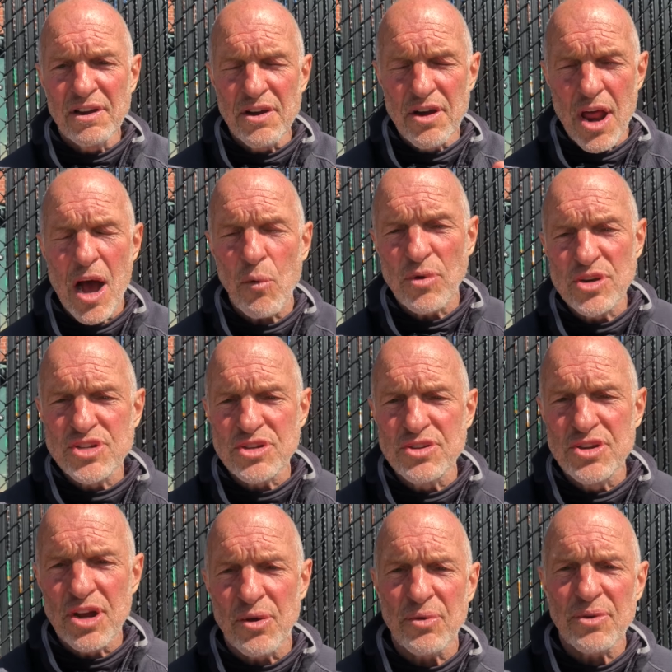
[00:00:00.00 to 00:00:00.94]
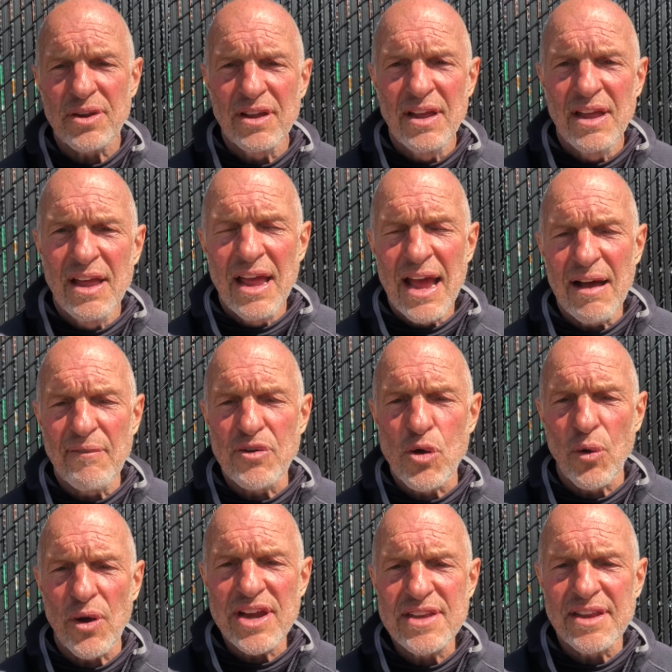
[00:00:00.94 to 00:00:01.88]
not what you don't. Have a
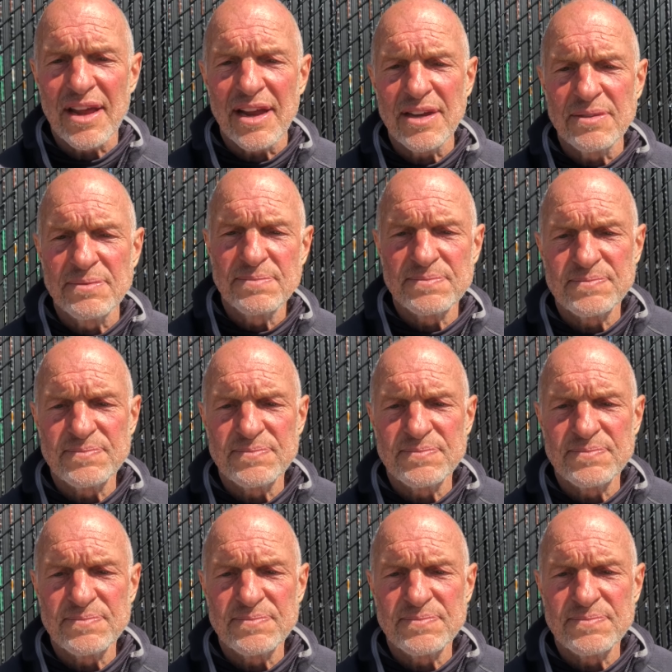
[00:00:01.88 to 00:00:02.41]
great day.